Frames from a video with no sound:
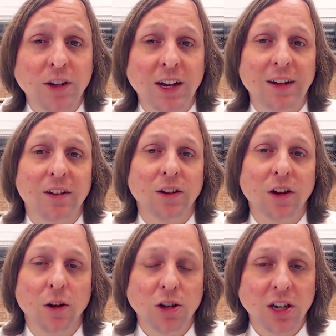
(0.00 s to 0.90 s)
of a chance to
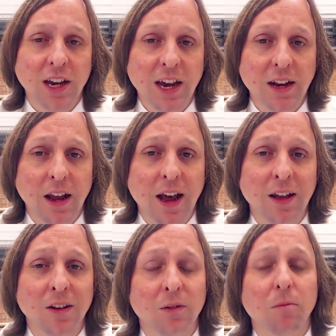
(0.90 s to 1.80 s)
negotiate
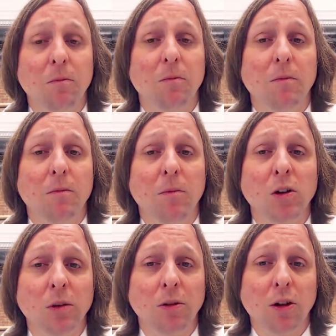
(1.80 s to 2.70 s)
as
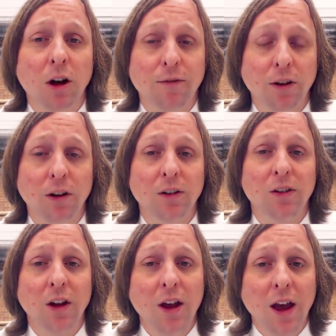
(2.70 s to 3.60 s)
multiple
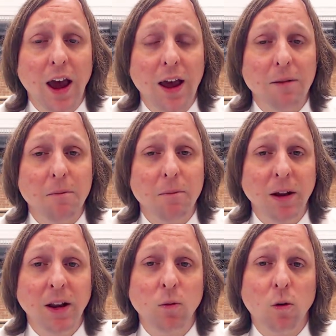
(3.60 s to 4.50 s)
offers and
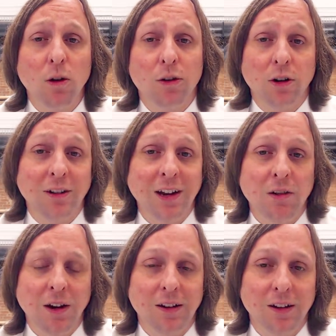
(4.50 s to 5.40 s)
bidding wars are
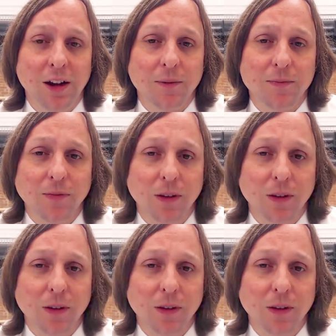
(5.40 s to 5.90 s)
decreasing.